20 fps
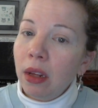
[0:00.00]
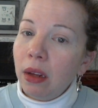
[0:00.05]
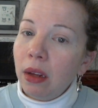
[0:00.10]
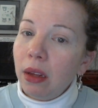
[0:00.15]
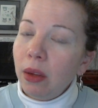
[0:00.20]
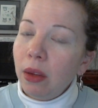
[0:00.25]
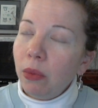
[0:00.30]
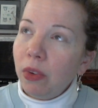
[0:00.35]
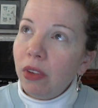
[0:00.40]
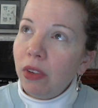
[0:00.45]

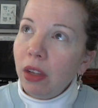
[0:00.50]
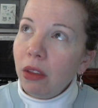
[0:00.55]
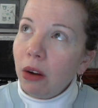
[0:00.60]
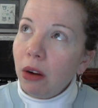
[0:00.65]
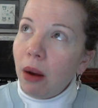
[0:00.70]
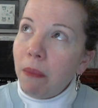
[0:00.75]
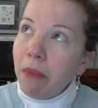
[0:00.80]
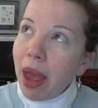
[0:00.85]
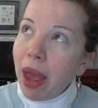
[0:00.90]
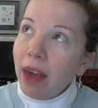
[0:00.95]
it was
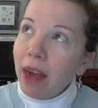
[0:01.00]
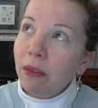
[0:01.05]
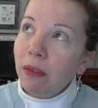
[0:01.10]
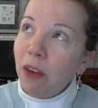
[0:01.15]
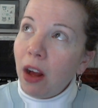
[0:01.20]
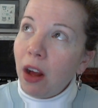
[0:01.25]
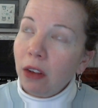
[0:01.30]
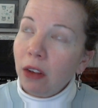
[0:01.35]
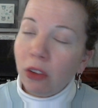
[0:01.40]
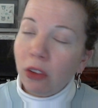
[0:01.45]
either a
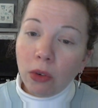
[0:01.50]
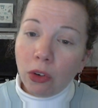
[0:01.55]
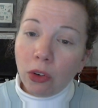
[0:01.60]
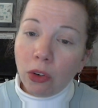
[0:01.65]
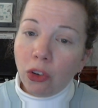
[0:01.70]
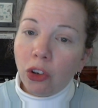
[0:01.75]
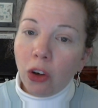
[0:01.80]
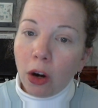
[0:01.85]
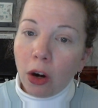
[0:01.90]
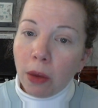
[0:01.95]
Magnavox or a
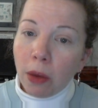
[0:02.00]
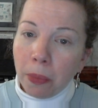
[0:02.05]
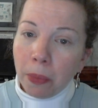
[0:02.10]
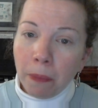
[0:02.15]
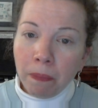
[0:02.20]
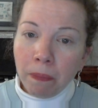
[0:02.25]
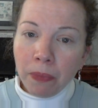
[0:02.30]
Sharp.